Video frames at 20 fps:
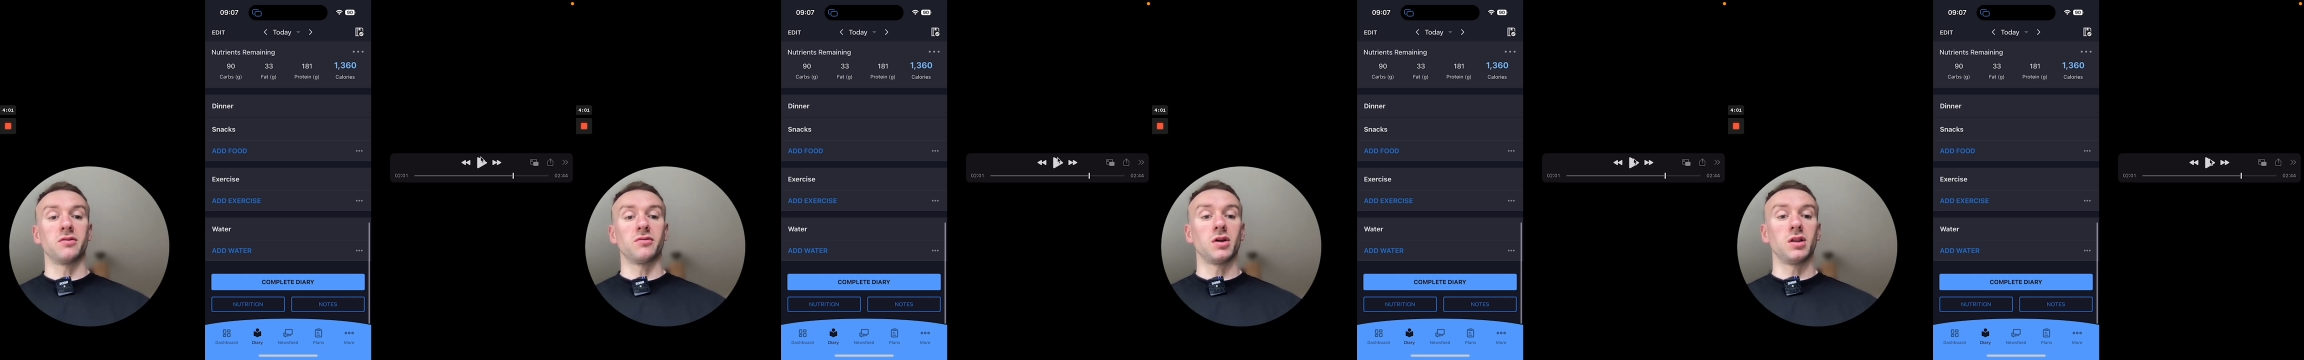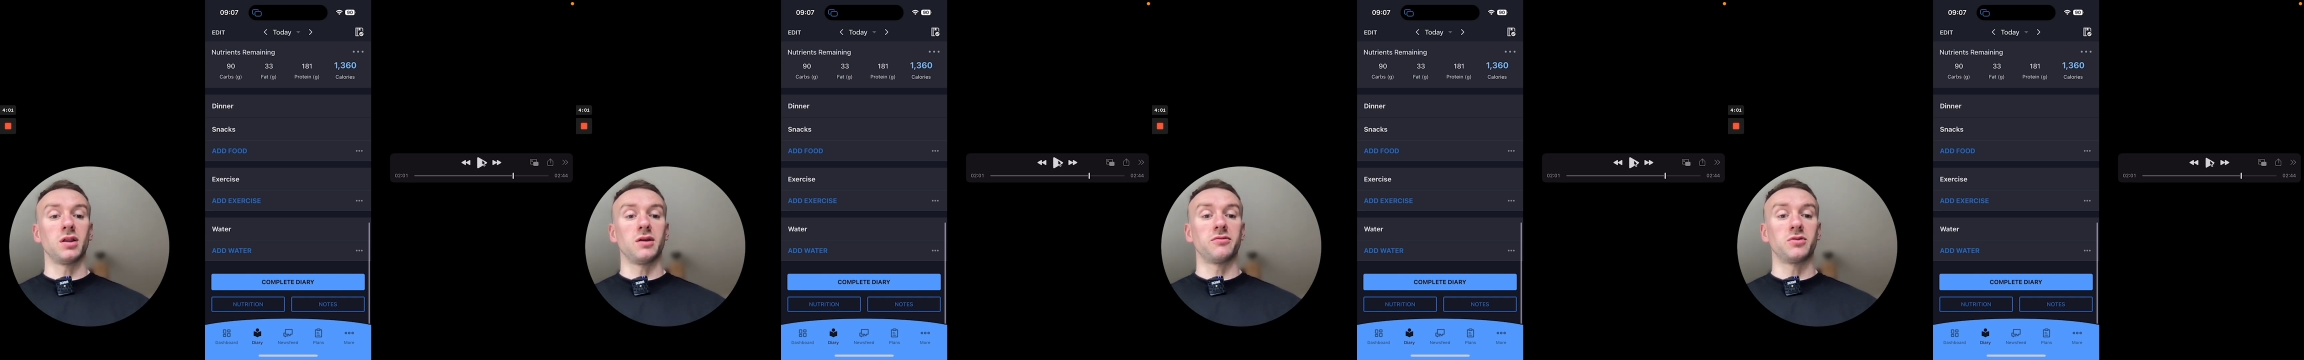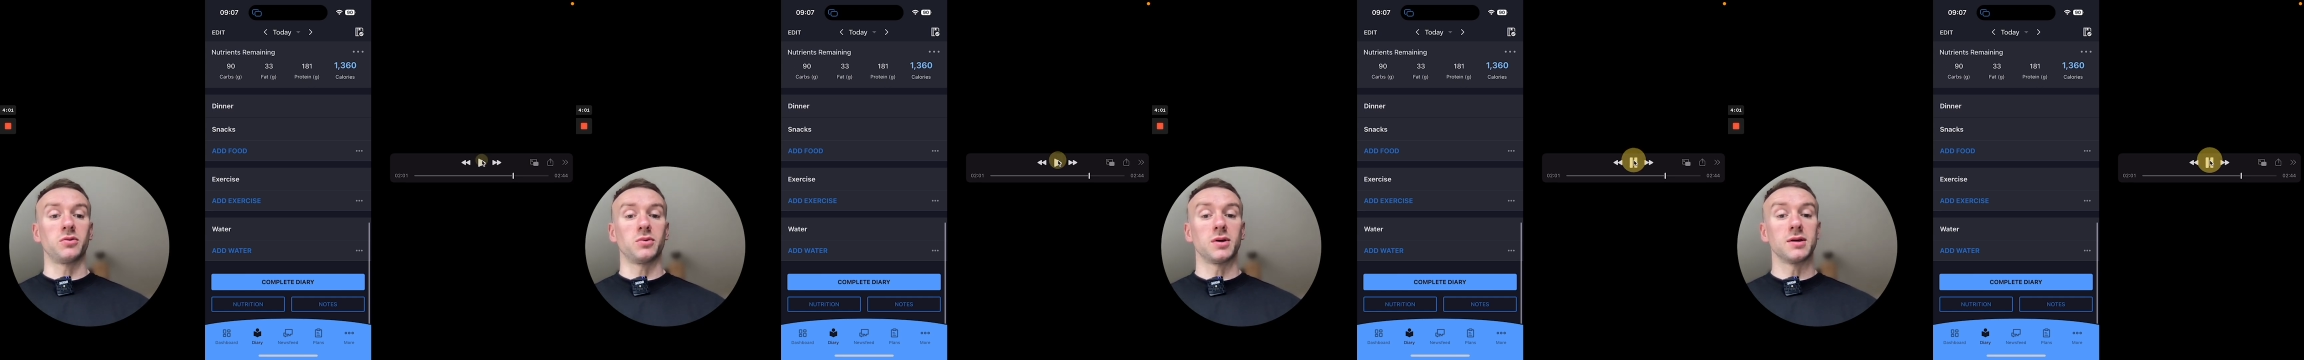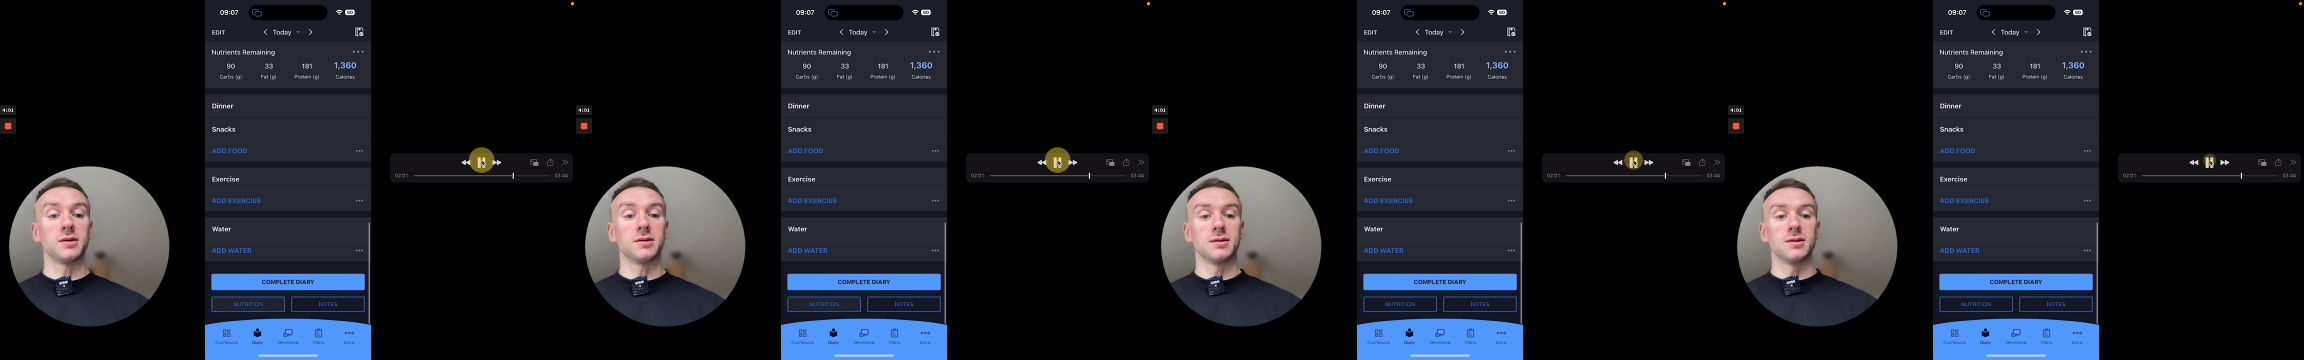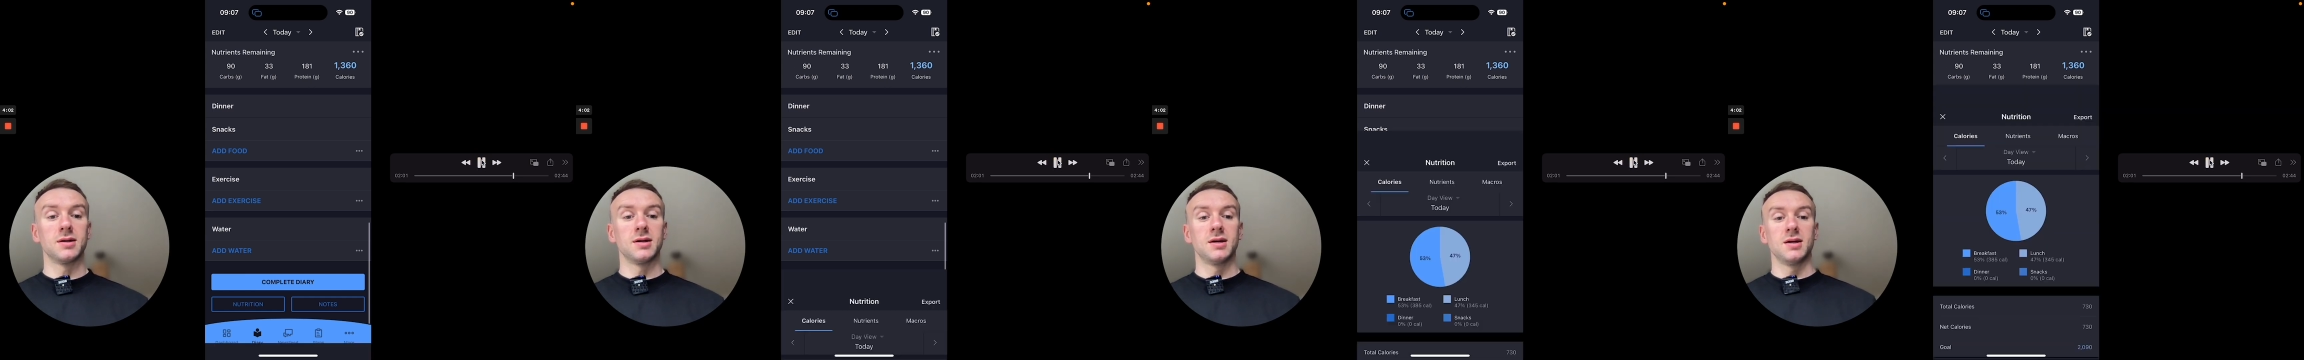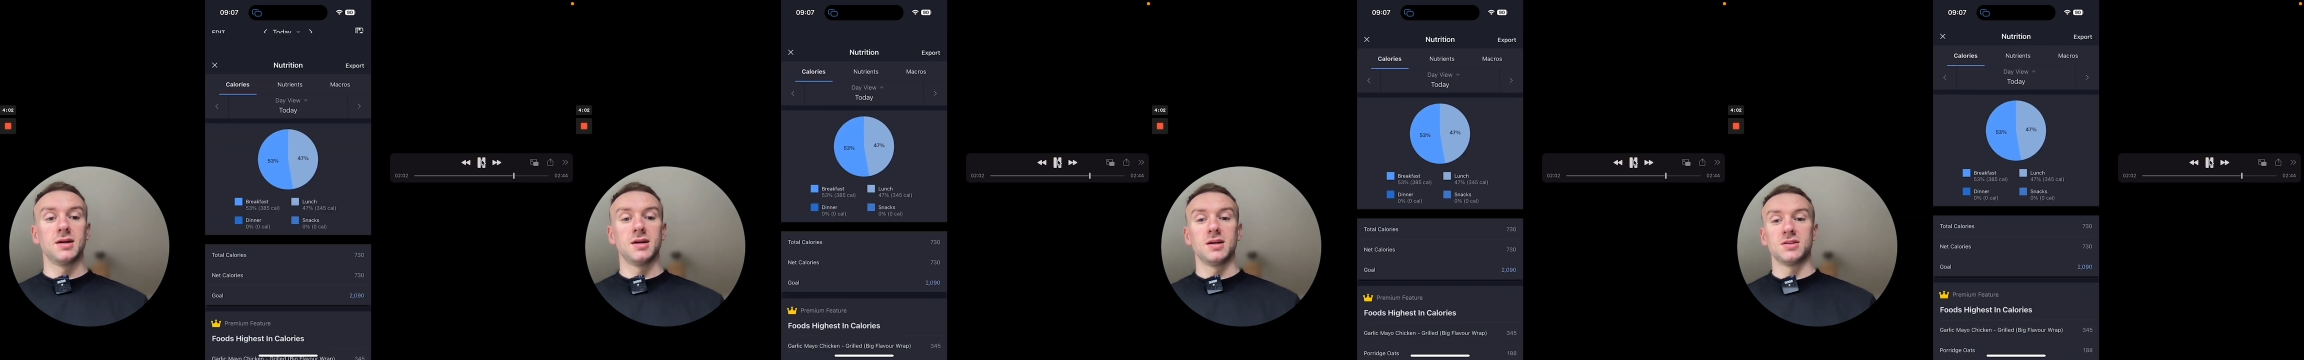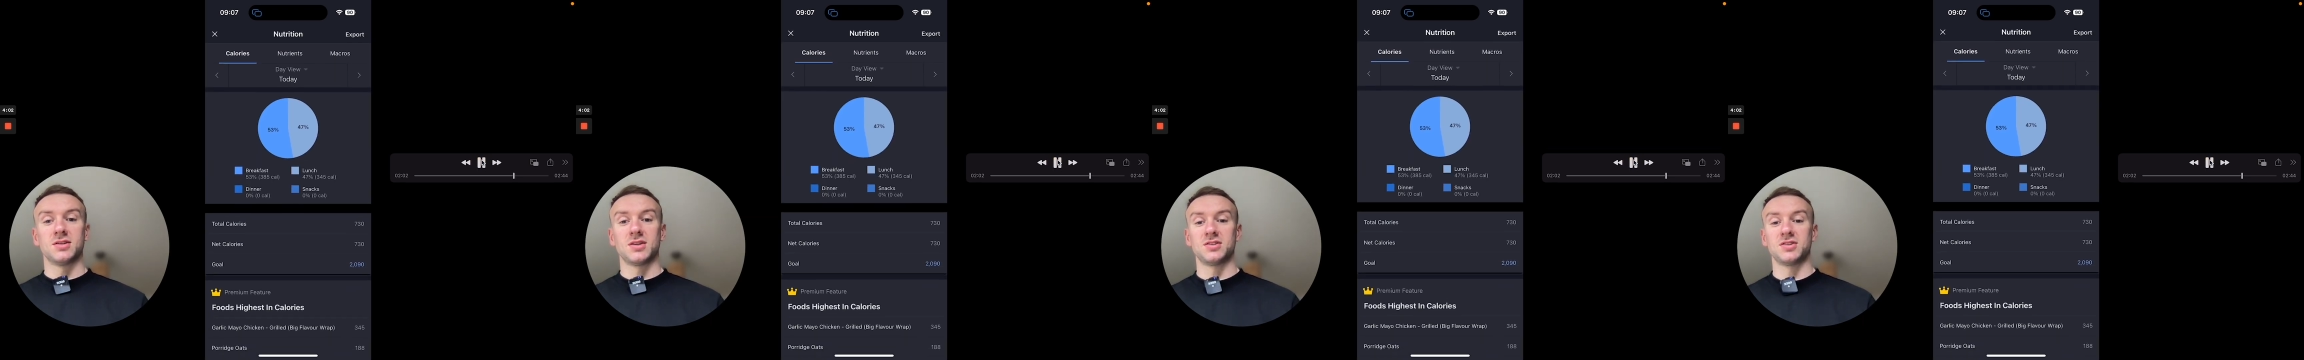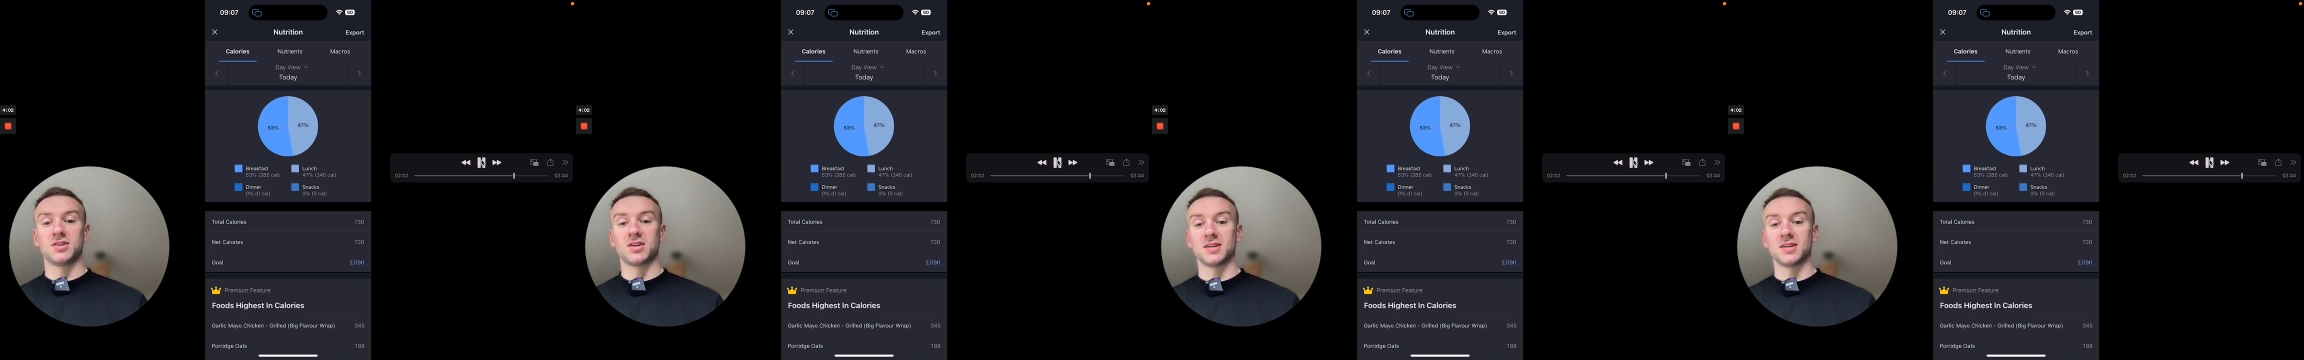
got left to eat. So as you can